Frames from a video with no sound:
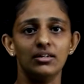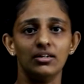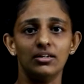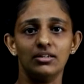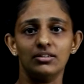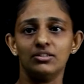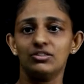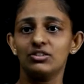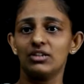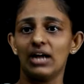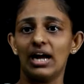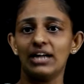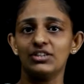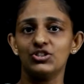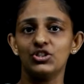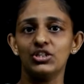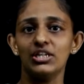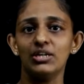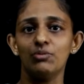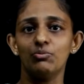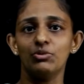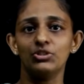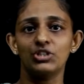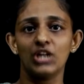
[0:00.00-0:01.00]
a
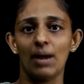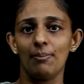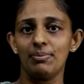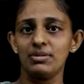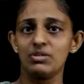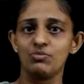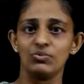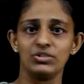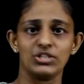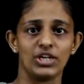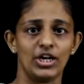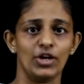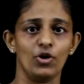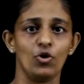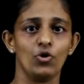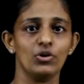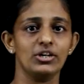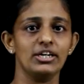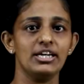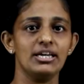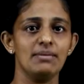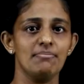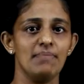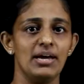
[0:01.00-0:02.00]
tragedy which happens, which I
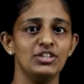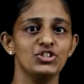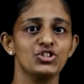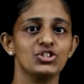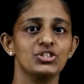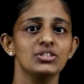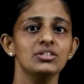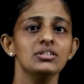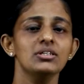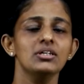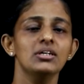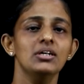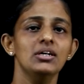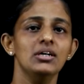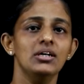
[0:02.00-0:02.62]
already mentioned,